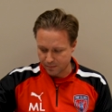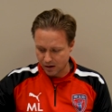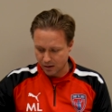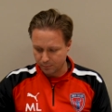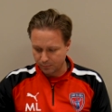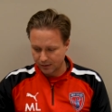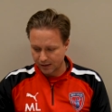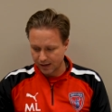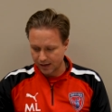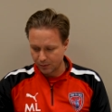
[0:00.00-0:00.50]

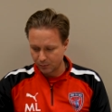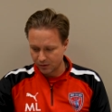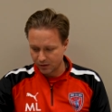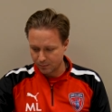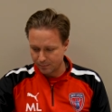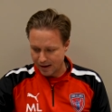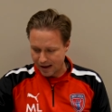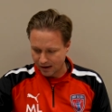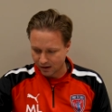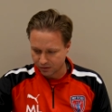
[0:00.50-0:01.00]
might play with
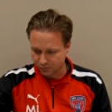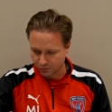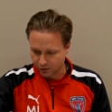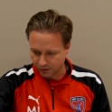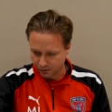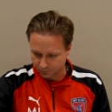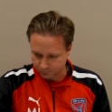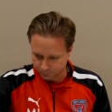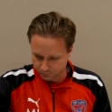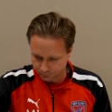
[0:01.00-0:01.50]
a back
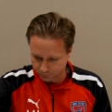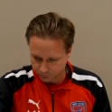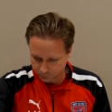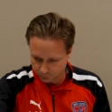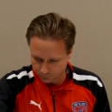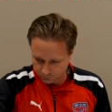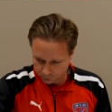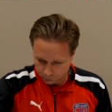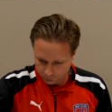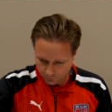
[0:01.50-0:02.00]
three,
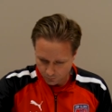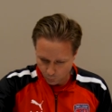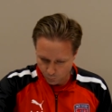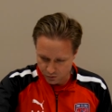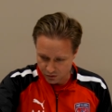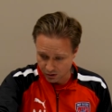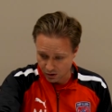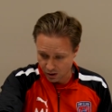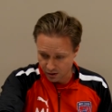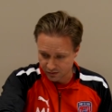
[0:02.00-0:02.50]

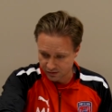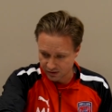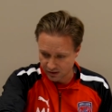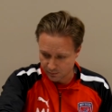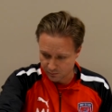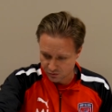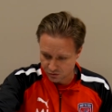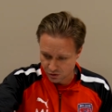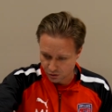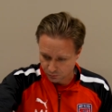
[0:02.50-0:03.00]
which a lot of
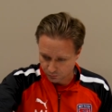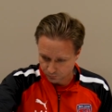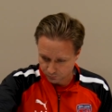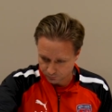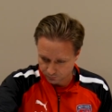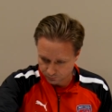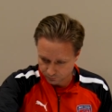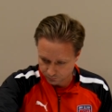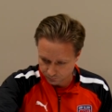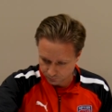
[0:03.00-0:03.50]
teams do.
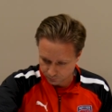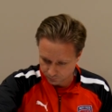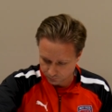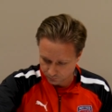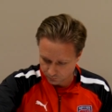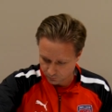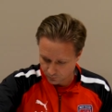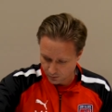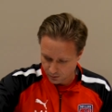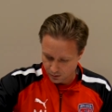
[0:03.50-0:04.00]

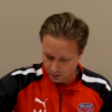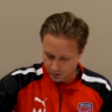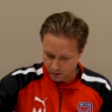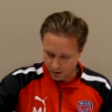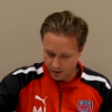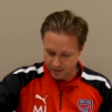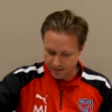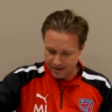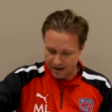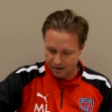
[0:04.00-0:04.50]

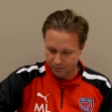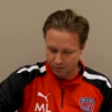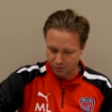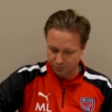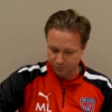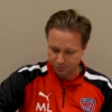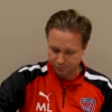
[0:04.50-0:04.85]
A narrow